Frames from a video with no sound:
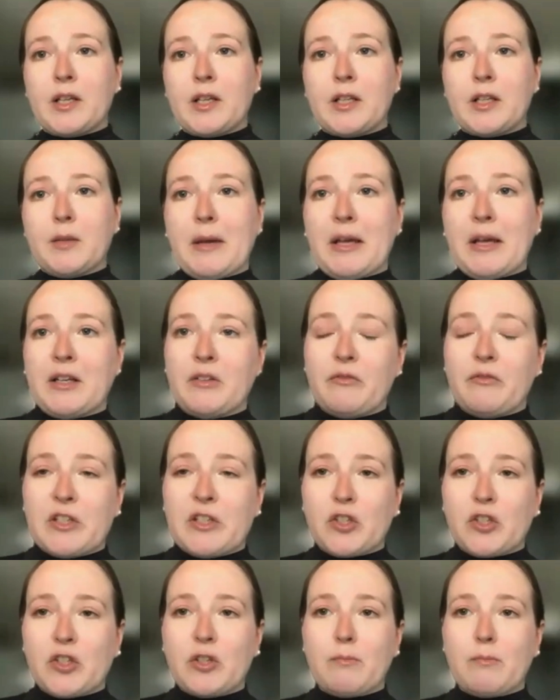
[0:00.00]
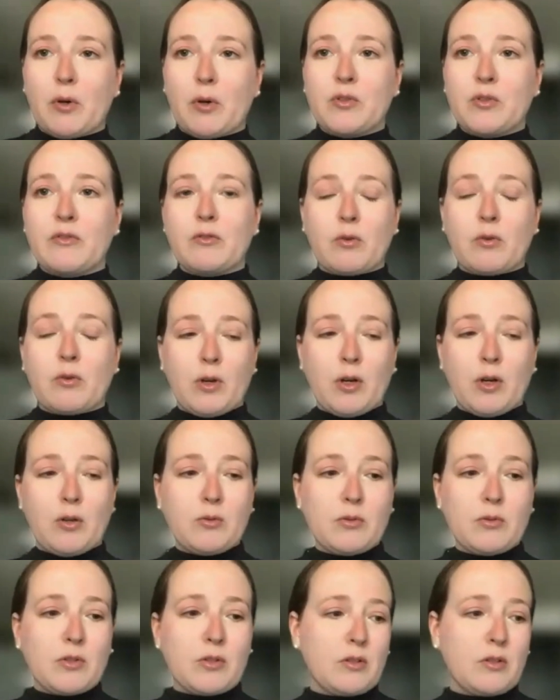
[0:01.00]
independent feature Bones of
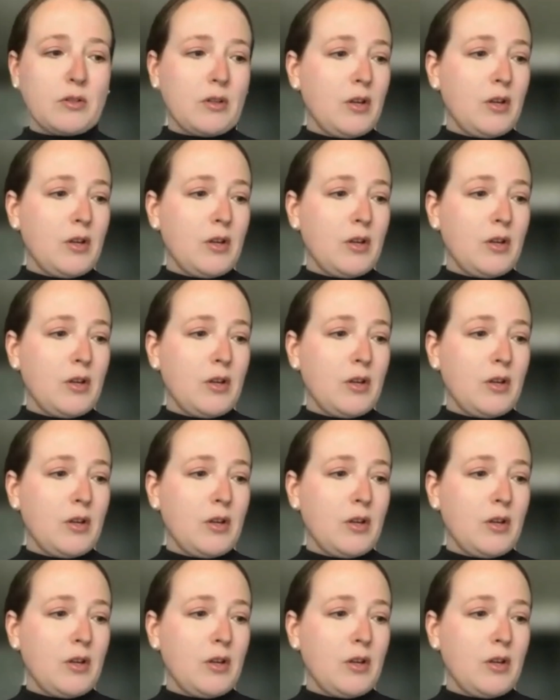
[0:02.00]
Crows,